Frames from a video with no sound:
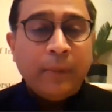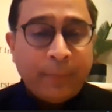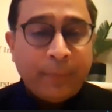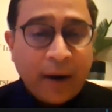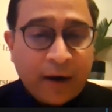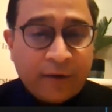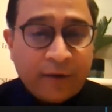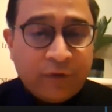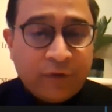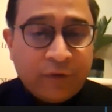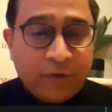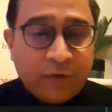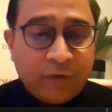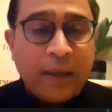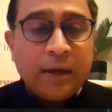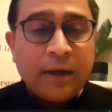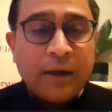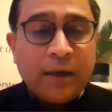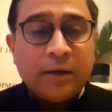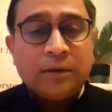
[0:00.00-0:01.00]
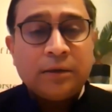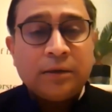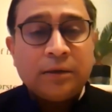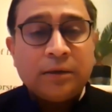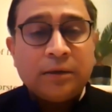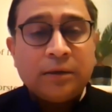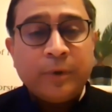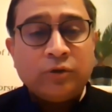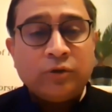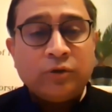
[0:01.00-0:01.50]
Apart from being a
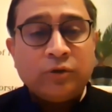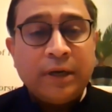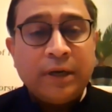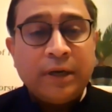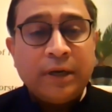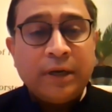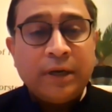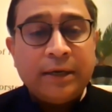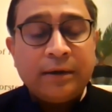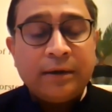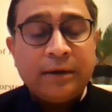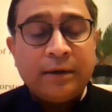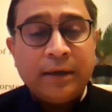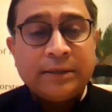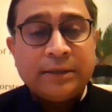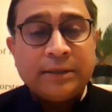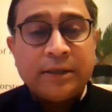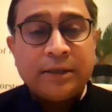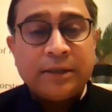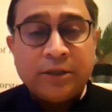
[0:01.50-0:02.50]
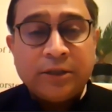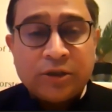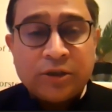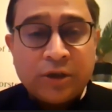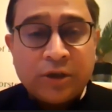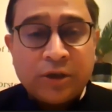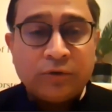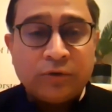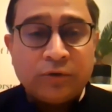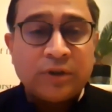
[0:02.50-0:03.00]
spiritual leader, he is an
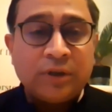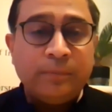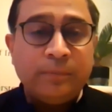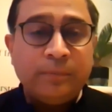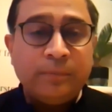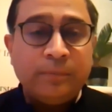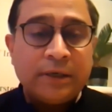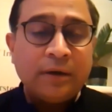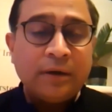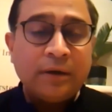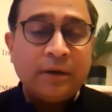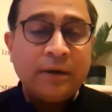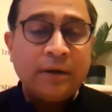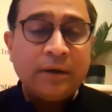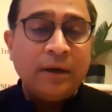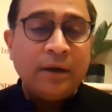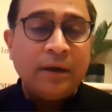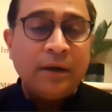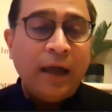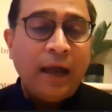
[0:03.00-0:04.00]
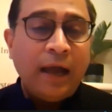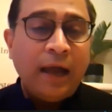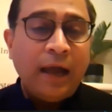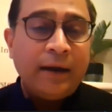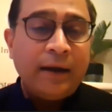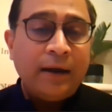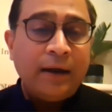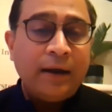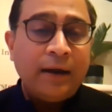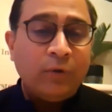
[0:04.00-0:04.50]
institution builder.
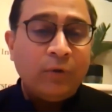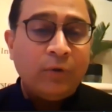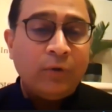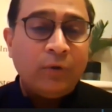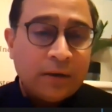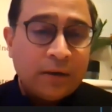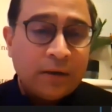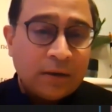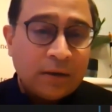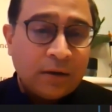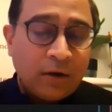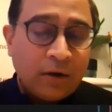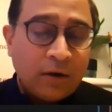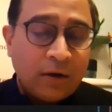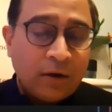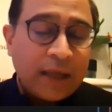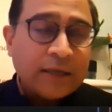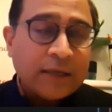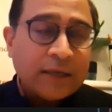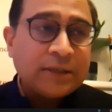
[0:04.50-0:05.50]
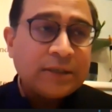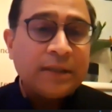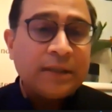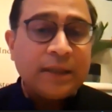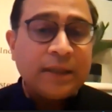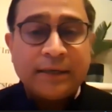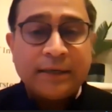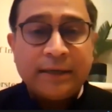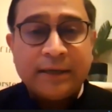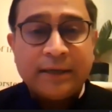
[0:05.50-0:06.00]
And one organization
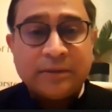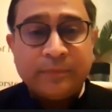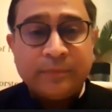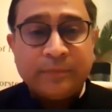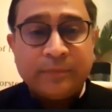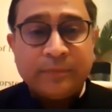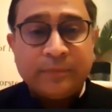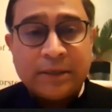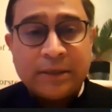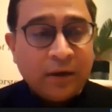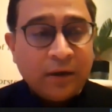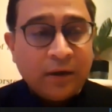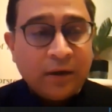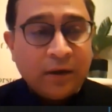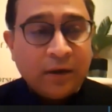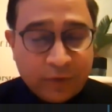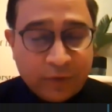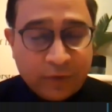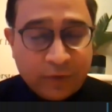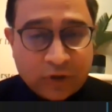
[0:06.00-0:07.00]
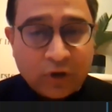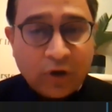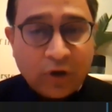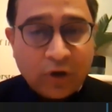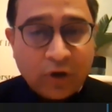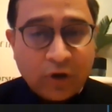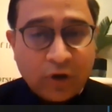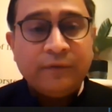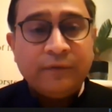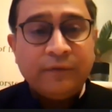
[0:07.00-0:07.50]
that he has built, we
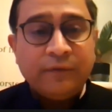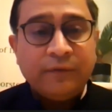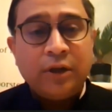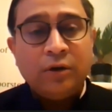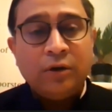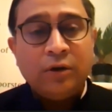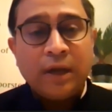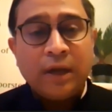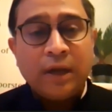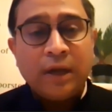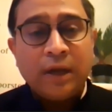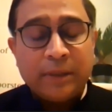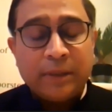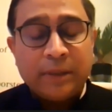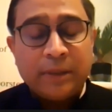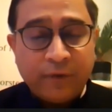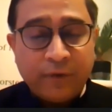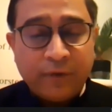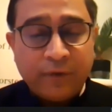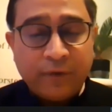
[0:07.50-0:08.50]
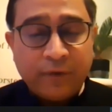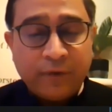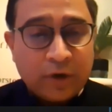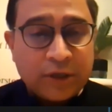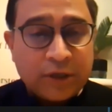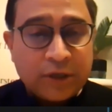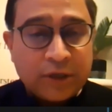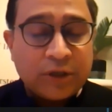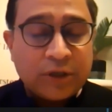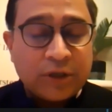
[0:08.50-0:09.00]
saw the video, Anna Mitra
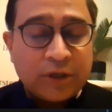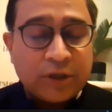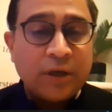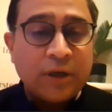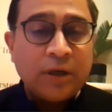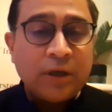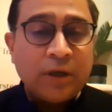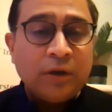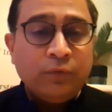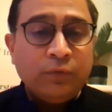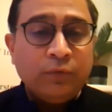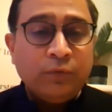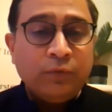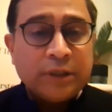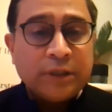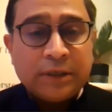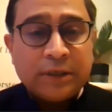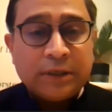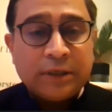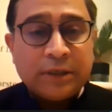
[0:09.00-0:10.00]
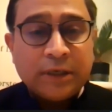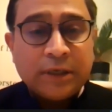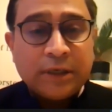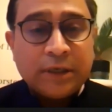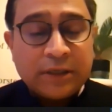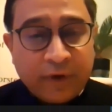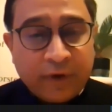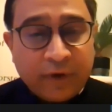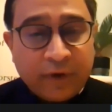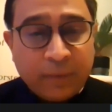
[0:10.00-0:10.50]
Foundation, which is
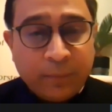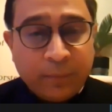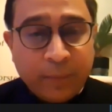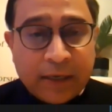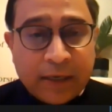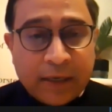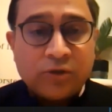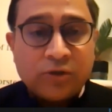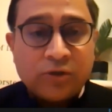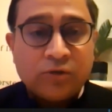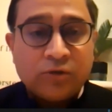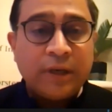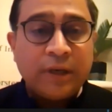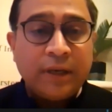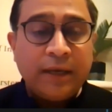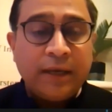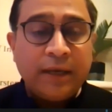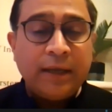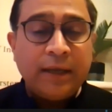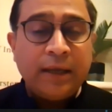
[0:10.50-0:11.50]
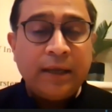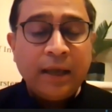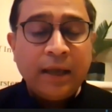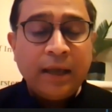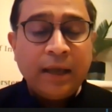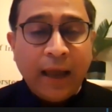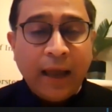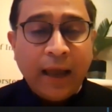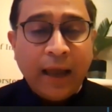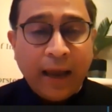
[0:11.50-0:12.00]
serving meals to the needy.
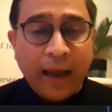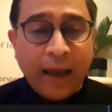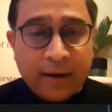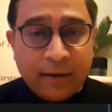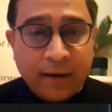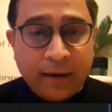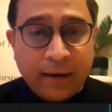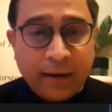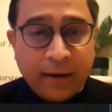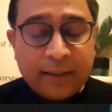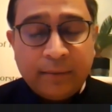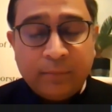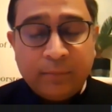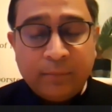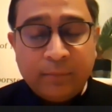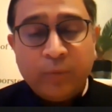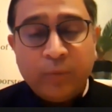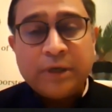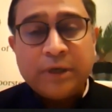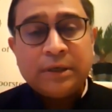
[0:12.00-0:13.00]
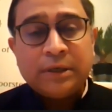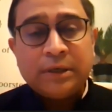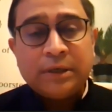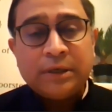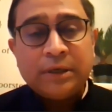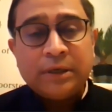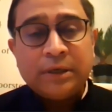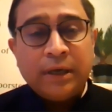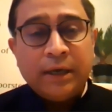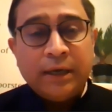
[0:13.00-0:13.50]
And at the moment,
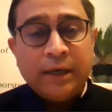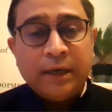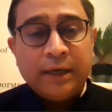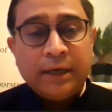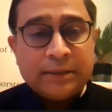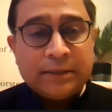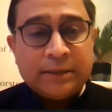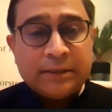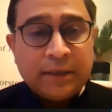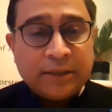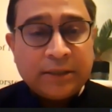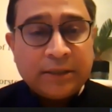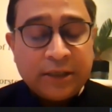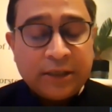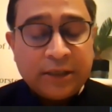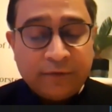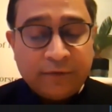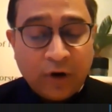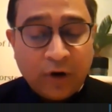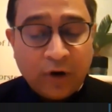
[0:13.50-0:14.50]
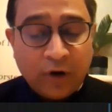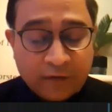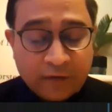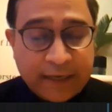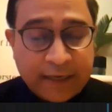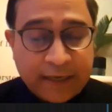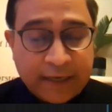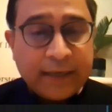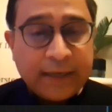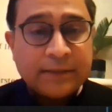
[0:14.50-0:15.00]
it has achieved a lot of
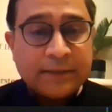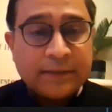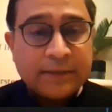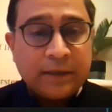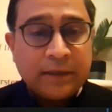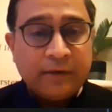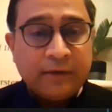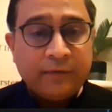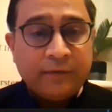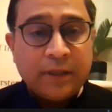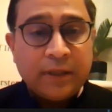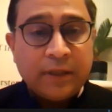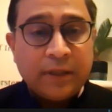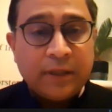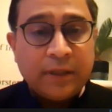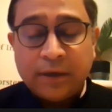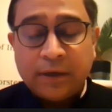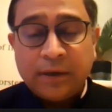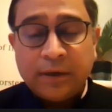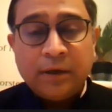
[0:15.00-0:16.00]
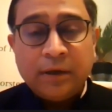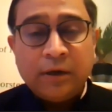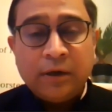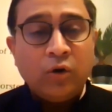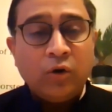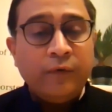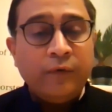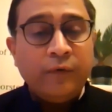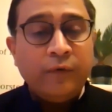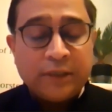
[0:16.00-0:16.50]
salience given the
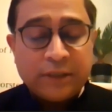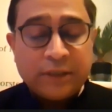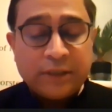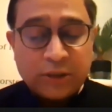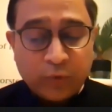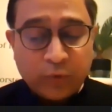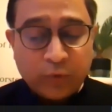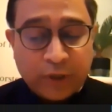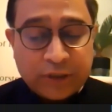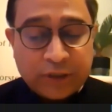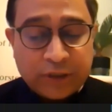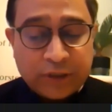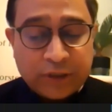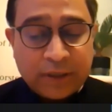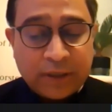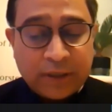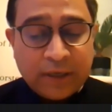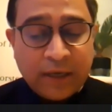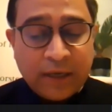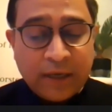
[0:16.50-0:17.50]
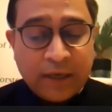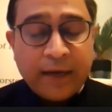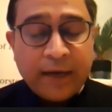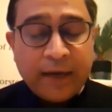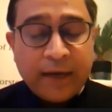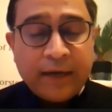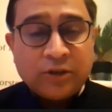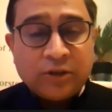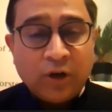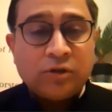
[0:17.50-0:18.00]
COVID situation.
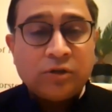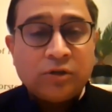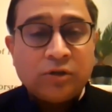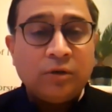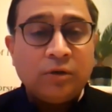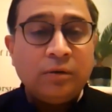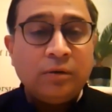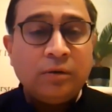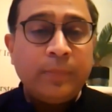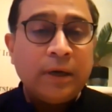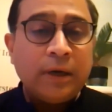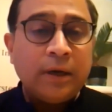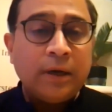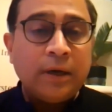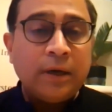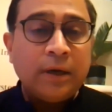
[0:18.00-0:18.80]
And he's also